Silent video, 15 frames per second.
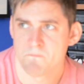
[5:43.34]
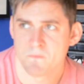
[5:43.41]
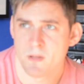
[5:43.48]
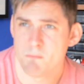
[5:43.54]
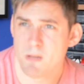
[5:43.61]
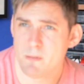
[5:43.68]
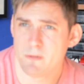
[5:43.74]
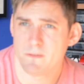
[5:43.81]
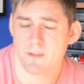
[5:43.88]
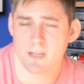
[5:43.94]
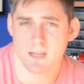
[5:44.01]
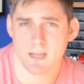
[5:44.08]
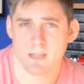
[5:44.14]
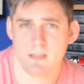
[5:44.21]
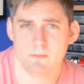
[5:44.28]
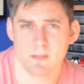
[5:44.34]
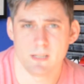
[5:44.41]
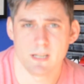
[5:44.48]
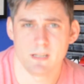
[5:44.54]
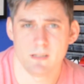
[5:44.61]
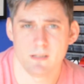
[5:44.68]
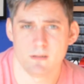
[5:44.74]
Maybe if I can't even
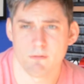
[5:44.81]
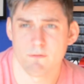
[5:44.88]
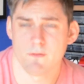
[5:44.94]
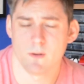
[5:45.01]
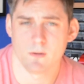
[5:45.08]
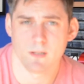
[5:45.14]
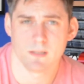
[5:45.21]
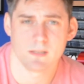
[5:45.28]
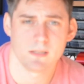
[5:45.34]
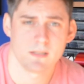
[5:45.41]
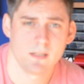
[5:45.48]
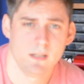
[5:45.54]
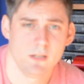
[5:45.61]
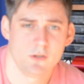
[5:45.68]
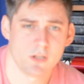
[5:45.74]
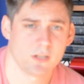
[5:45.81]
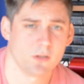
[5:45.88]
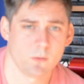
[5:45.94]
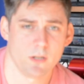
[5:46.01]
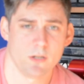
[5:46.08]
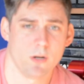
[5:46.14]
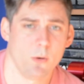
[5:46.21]
get it into focus, just
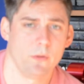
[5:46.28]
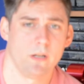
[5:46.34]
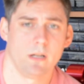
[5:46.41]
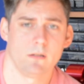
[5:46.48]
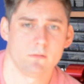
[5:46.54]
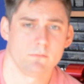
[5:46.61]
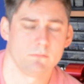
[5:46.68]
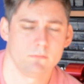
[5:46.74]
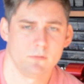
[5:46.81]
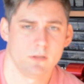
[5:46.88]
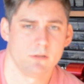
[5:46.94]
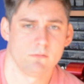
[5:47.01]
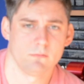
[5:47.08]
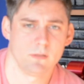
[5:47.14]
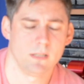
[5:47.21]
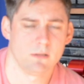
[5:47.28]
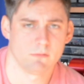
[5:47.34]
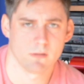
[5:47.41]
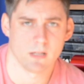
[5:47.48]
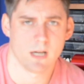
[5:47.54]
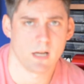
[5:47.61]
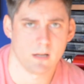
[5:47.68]
so I know that I don't need to
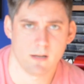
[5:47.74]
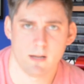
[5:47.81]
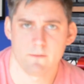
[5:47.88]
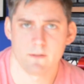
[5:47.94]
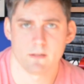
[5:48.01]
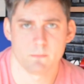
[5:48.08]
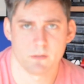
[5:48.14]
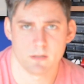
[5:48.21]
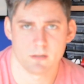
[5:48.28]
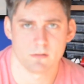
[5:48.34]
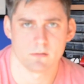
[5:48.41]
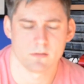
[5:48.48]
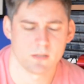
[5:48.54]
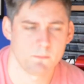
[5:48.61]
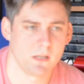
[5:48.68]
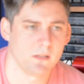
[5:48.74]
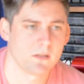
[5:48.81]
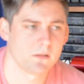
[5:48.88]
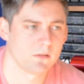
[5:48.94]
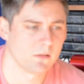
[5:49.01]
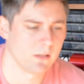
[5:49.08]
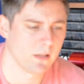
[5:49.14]
rely on having a particular
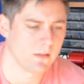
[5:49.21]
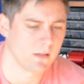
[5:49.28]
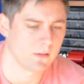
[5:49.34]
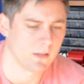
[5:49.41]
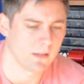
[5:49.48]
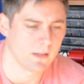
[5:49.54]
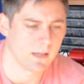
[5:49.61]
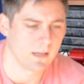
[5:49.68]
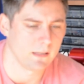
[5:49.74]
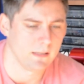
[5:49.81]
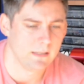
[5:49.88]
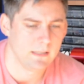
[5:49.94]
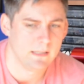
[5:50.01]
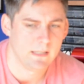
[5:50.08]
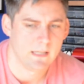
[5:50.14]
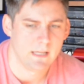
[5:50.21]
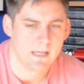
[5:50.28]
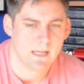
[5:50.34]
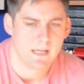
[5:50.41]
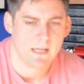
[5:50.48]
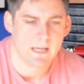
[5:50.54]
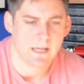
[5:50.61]
spacer or anything like that.
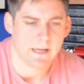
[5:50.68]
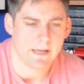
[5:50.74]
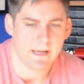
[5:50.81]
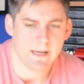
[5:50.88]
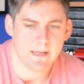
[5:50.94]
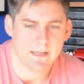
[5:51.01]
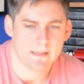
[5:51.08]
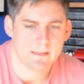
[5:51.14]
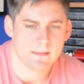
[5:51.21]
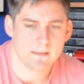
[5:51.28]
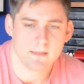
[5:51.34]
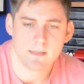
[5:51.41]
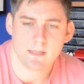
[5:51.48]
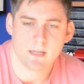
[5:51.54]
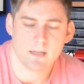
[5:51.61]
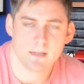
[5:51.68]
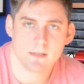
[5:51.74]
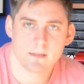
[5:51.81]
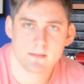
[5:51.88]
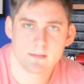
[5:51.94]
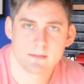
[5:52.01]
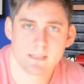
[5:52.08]
And
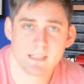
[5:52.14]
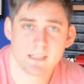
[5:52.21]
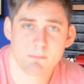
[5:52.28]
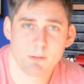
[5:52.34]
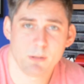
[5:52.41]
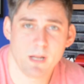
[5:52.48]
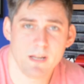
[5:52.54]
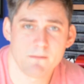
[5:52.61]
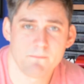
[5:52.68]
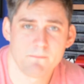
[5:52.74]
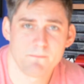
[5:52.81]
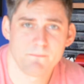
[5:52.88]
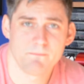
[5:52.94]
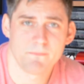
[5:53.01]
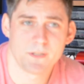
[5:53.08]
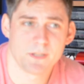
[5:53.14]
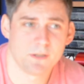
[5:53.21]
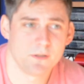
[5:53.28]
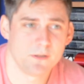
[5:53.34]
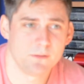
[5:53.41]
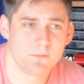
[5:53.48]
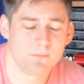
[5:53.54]
that's about it.
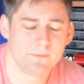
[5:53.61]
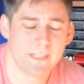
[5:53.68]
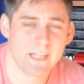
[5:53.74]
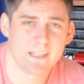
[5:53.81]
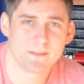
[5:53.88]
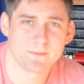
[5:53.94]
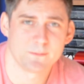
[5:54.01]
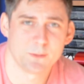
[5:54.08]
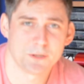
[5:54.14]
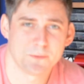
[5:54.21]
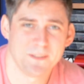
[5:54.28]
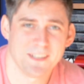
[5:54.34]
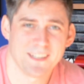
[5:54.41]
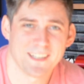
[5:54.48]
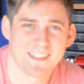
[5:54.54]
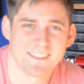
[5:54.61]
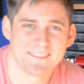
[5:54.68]
So yeah, wish me luck.